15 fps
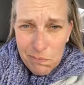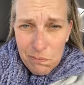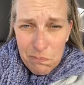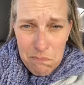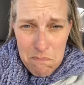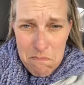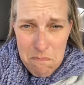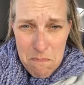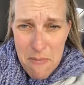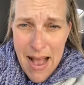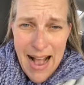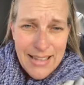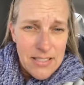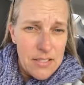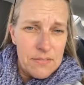
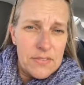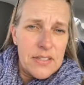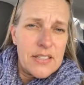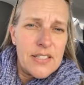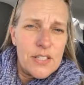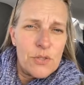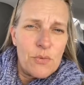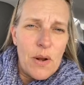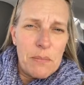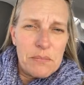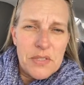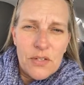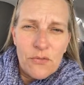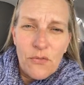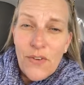massively
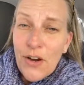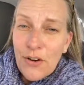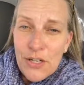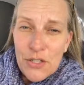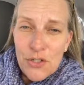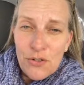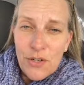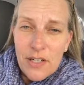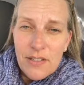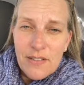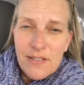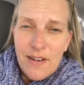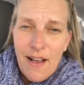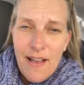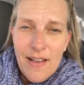disruptive, very strict
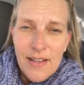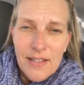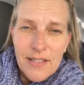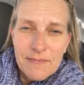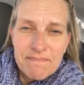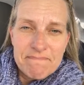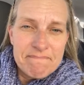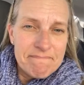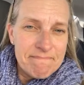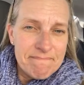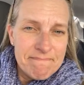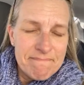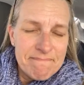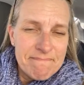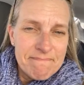diet.
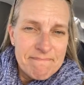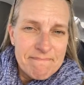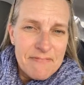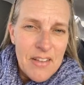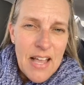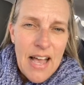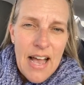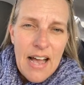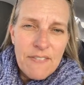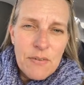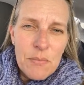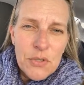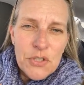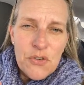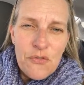Have a
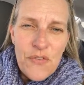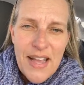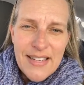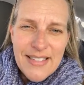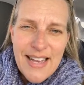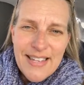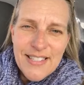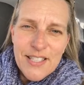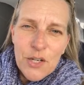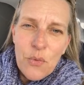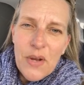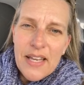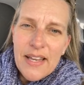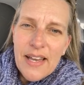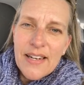most fantastic
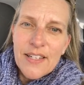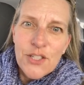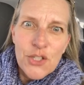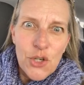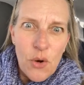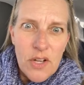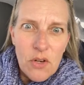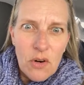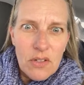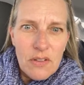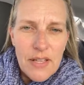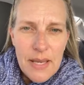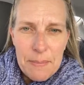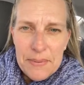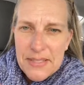weekend. Enjoy your
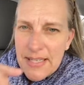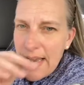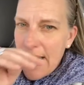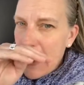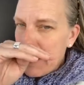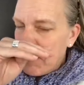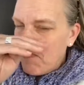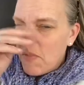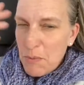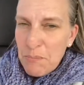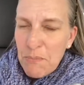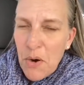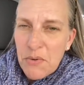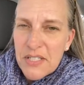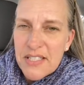leap day,
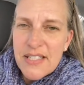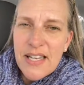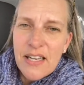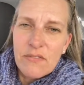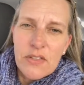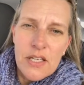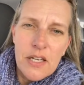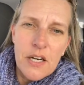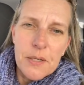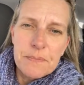bonus day of the year.